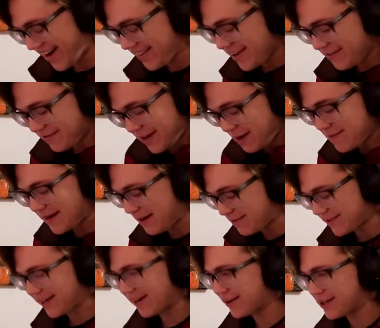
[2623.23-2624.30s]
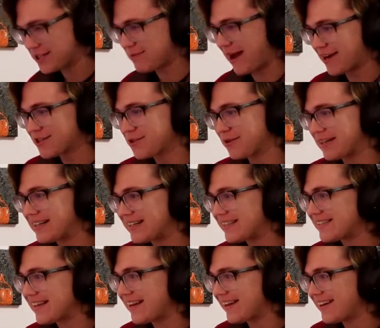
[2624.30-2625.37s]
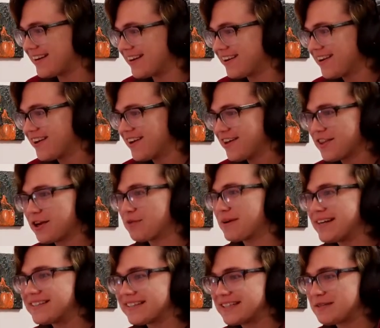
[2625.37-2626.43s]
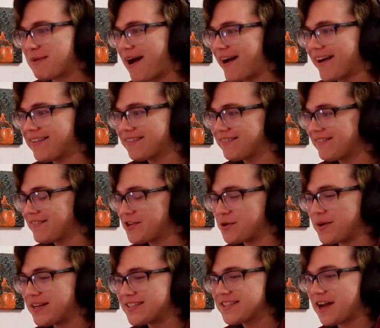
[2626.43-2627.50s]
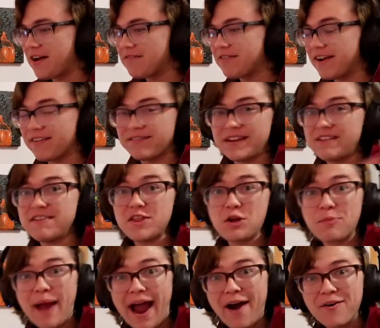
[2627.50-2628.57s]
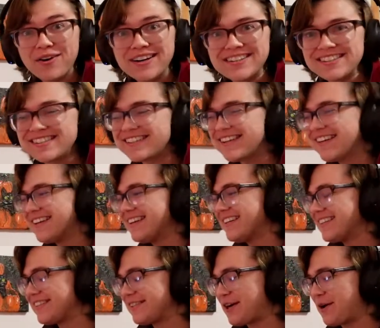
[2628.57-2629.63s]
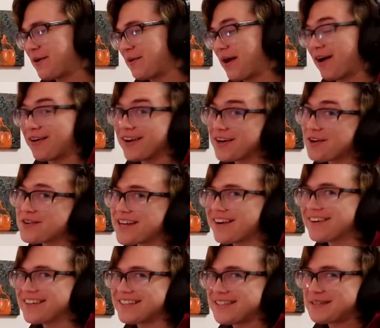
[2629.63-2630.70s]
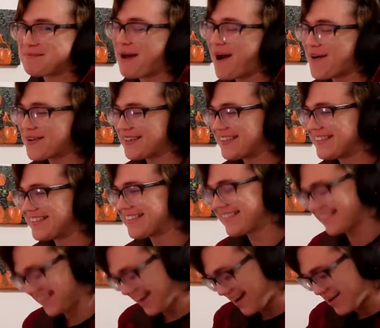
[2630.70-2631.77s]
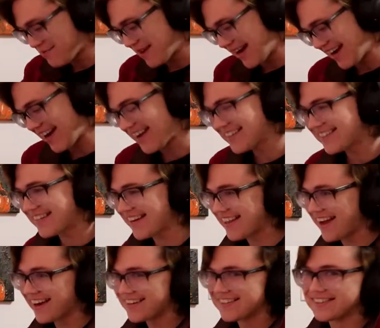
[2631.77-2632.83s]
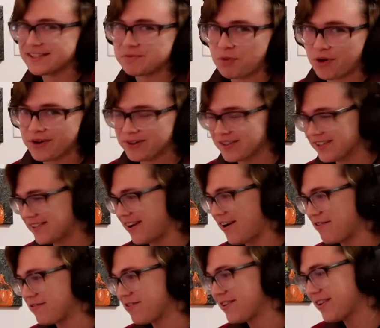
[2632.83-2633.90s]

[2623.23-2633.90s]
love coming up with characters' backstories and their reasons behind doing stuff and even their powers. So I already know Darius's powers, but I can't say that because it spoils stuff.